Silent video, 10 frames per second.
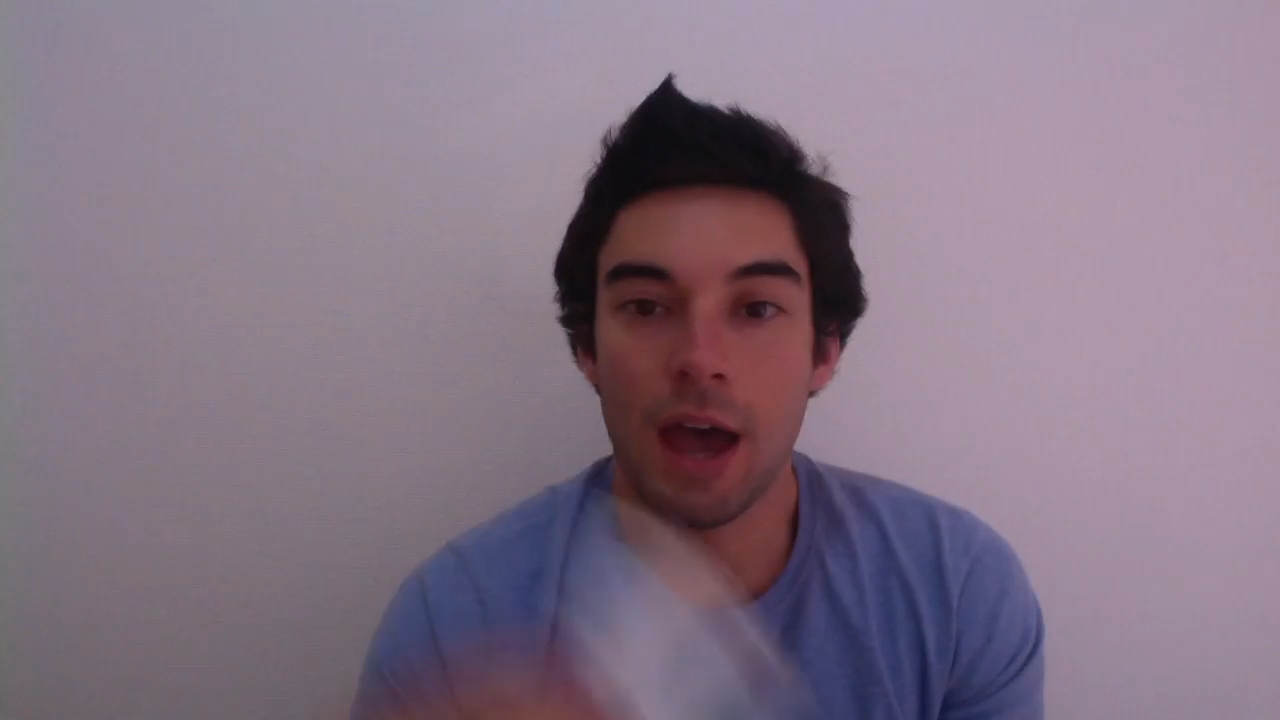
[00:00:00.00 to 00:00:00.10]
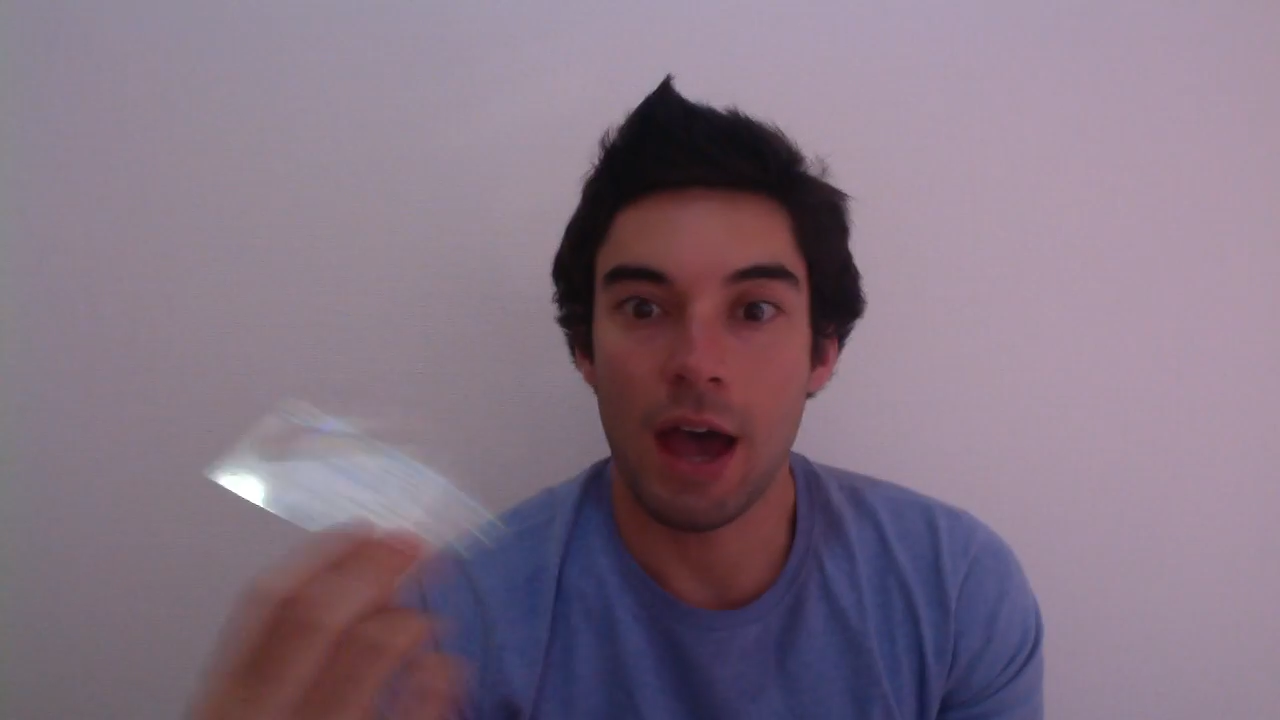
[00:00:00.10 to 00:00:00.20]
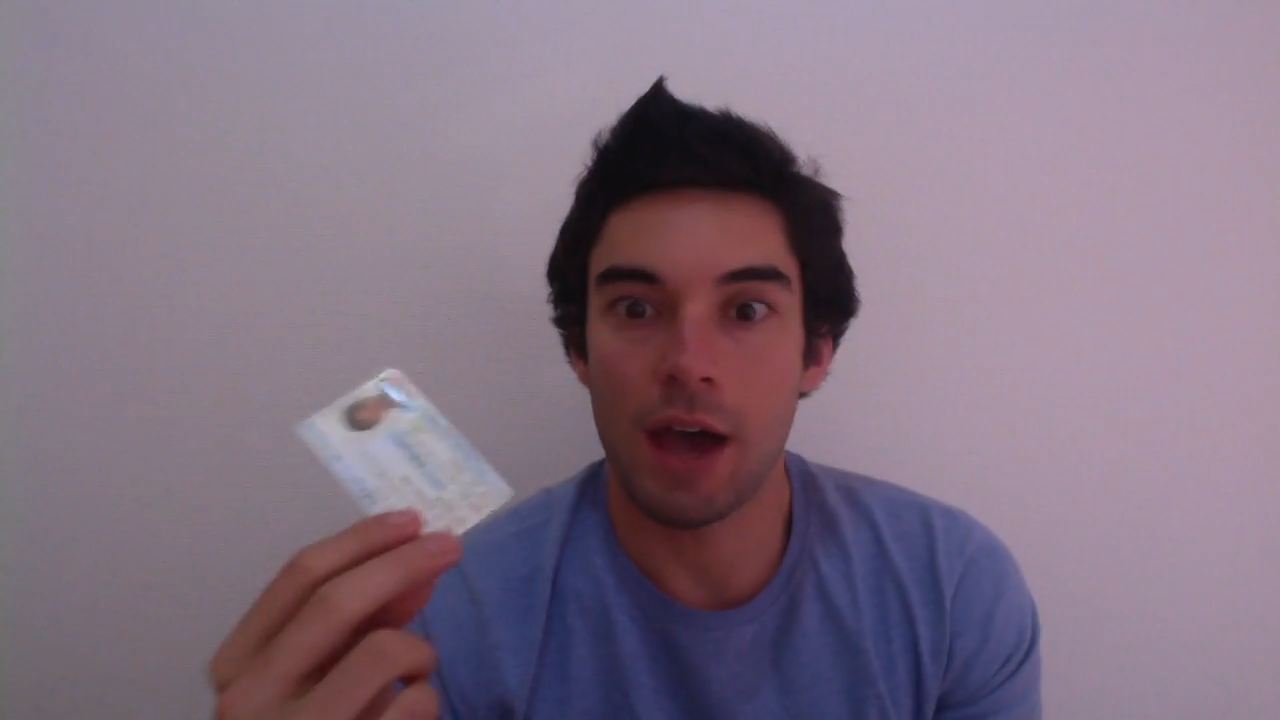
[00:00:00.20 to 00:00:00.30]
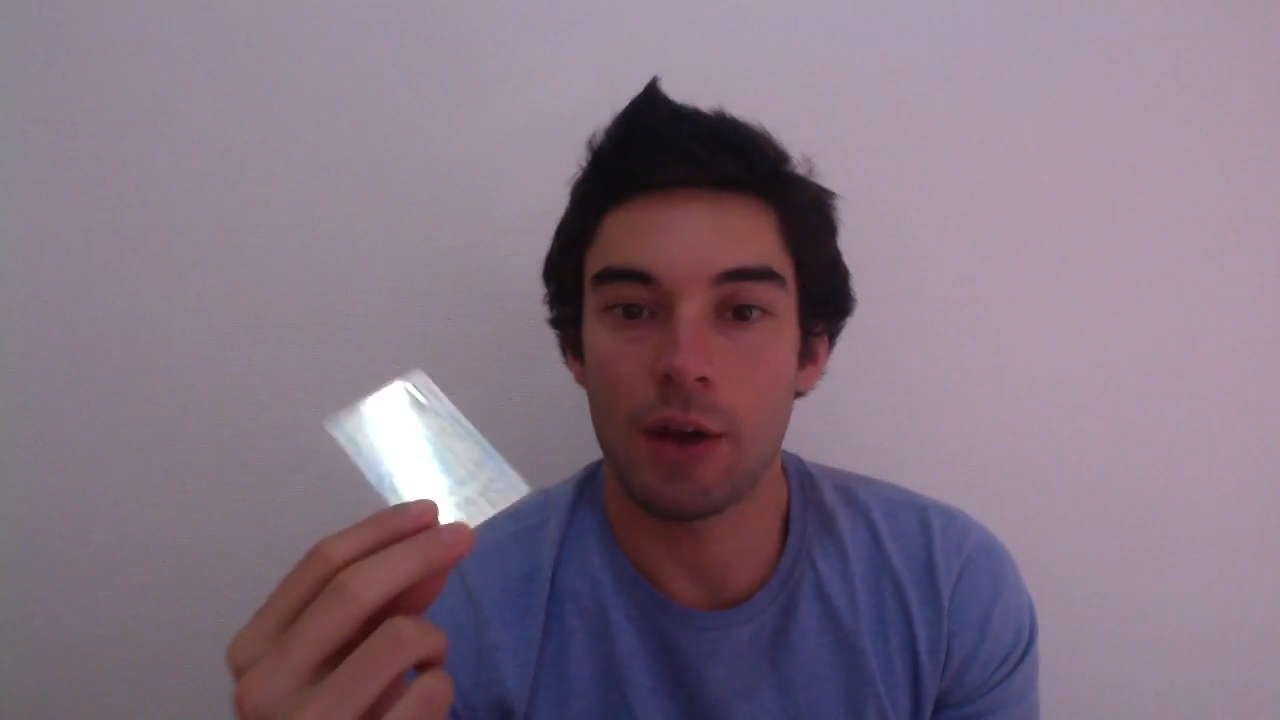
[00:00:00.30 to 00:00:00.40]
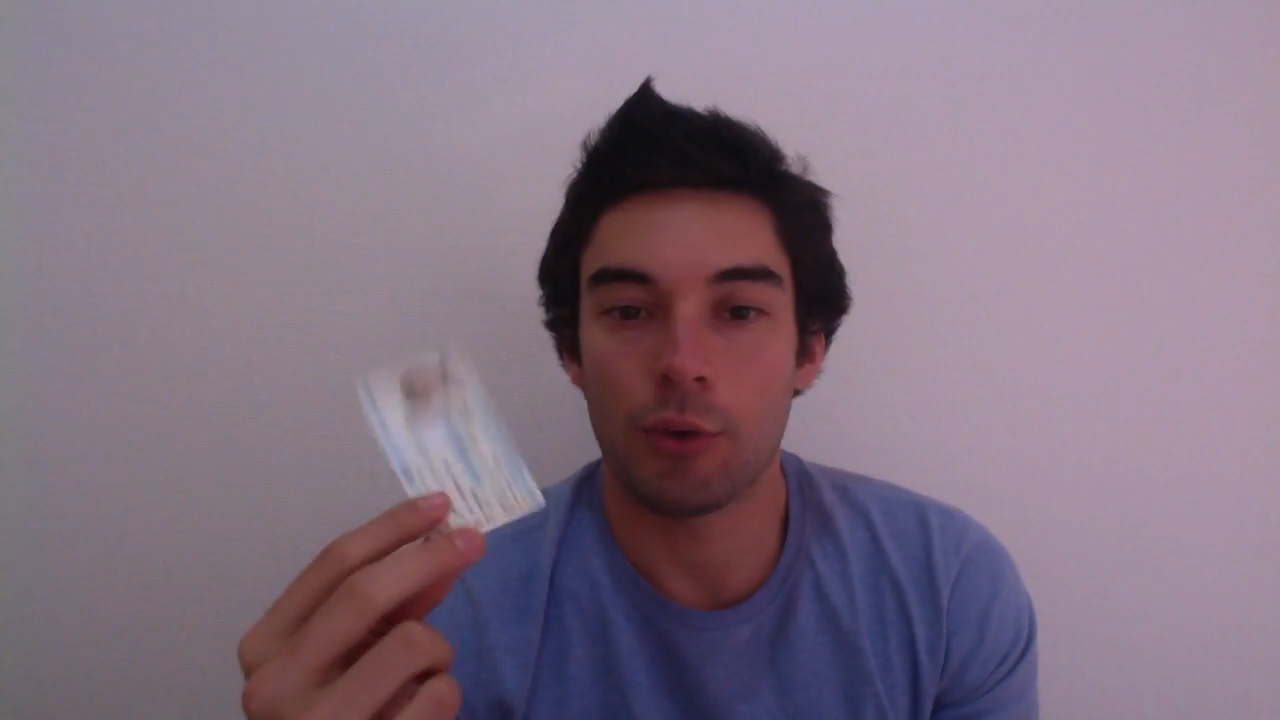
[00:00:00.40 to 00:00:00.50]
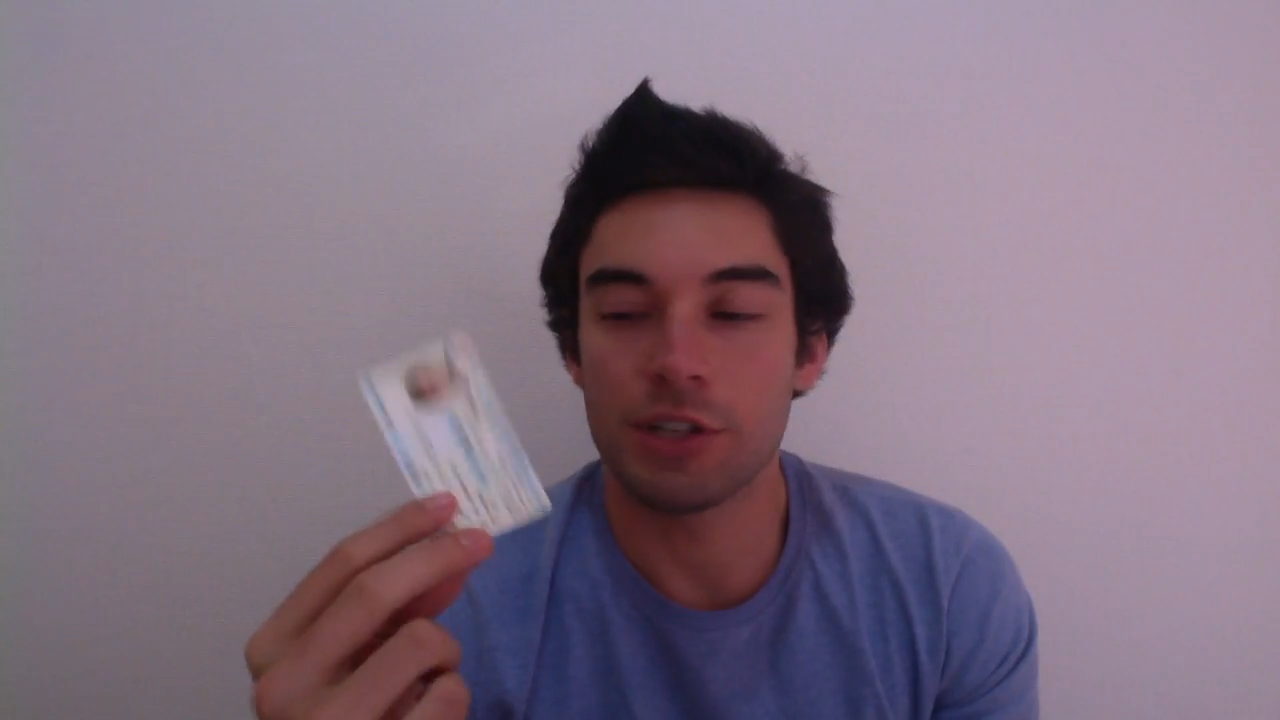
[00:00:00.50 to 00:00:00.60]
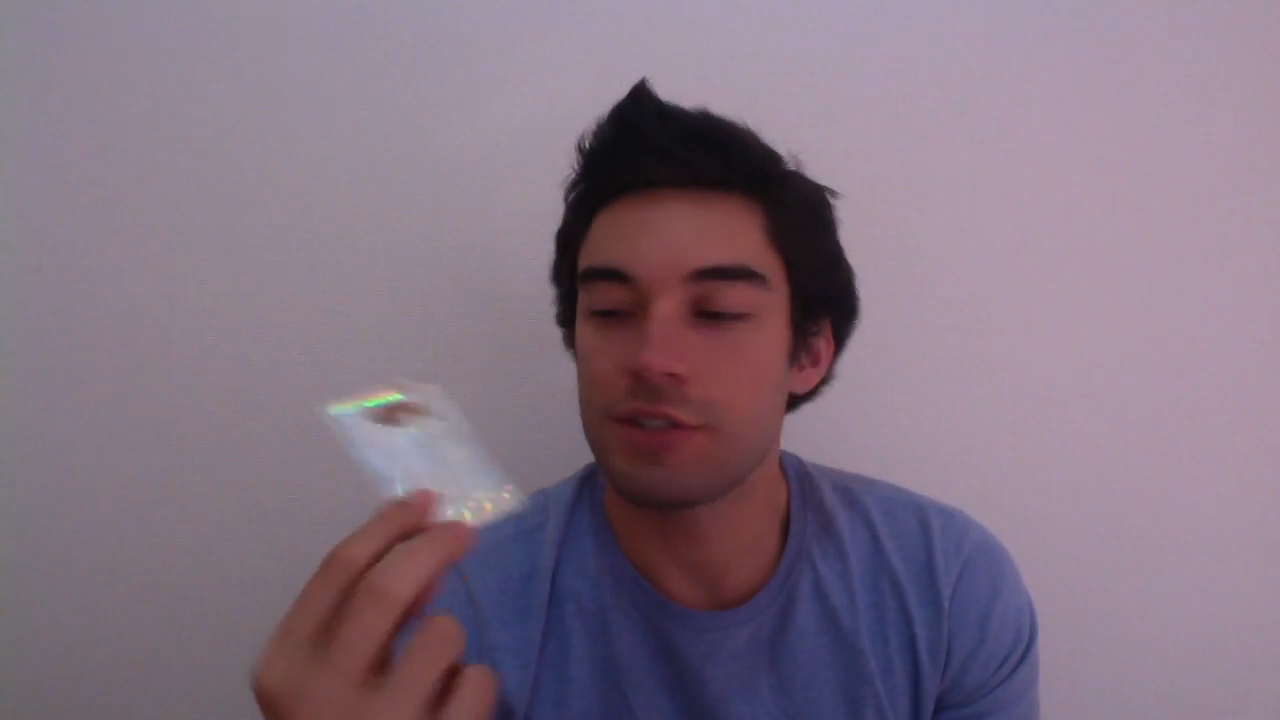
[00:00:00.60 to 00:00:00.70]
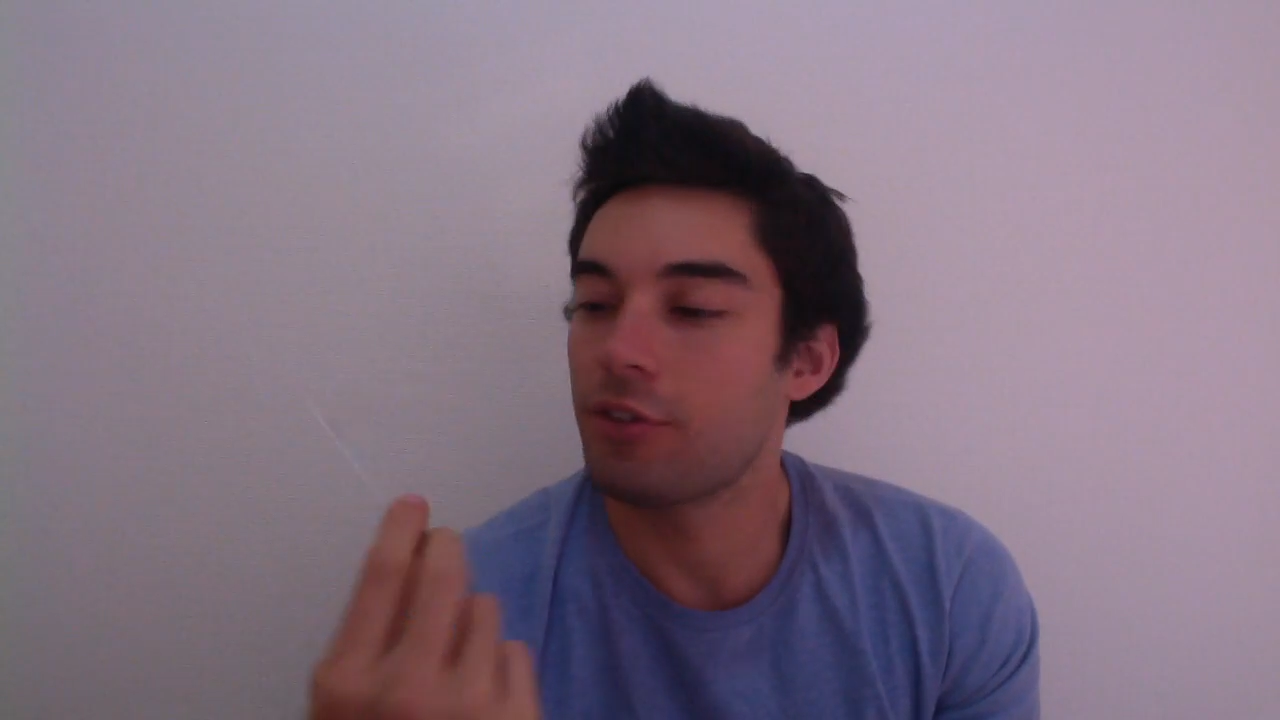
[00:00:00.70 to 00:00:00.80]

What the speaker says: And once you've